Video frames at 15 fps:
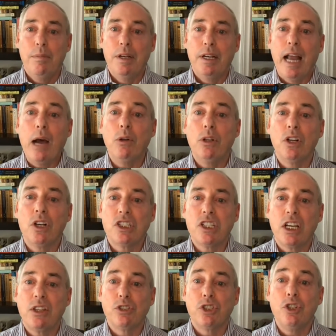But now it
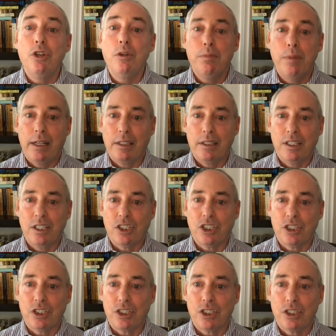looks like there's two
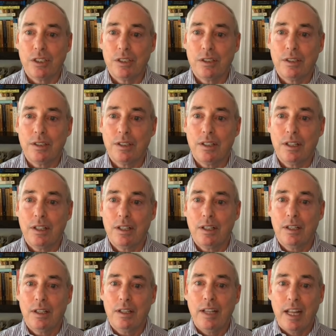politicians,
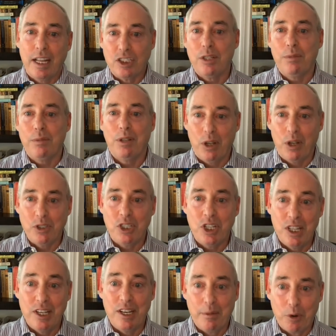Nancy
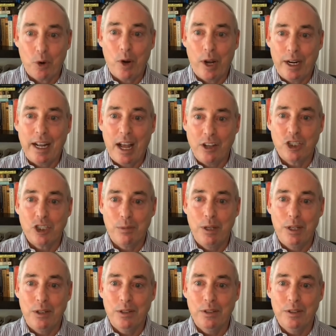Pelosi, the Democratic House
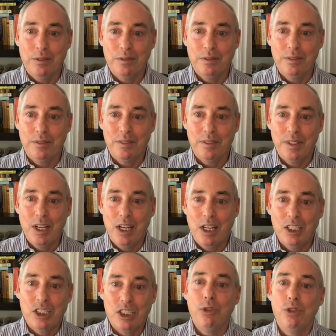Speaker,
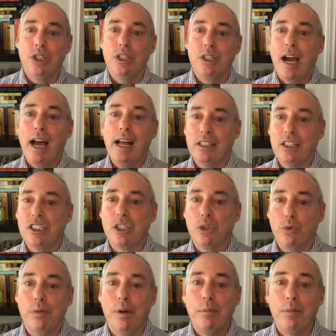and Susan Collins,
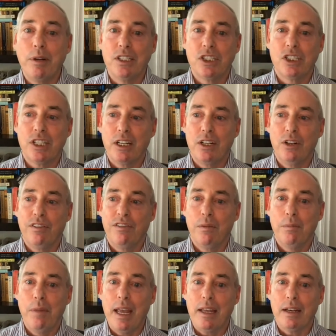the Republican senator
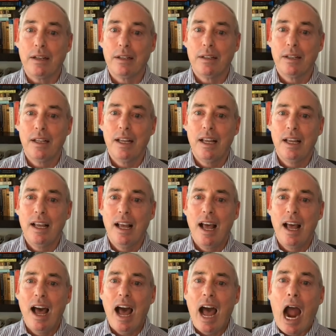from Maine,
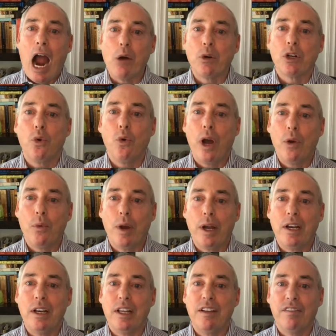aren't quite
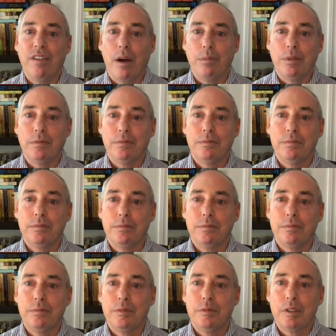ready to give up.
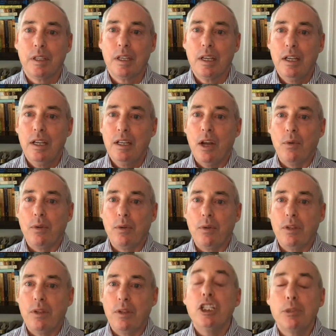Now, in
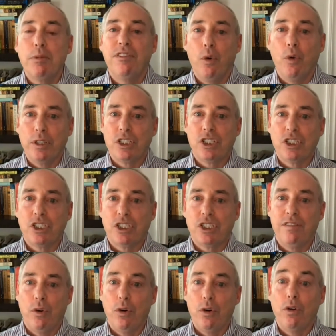the days before the
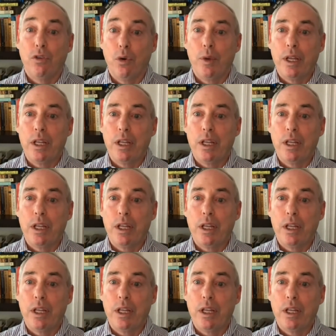Senate vote over a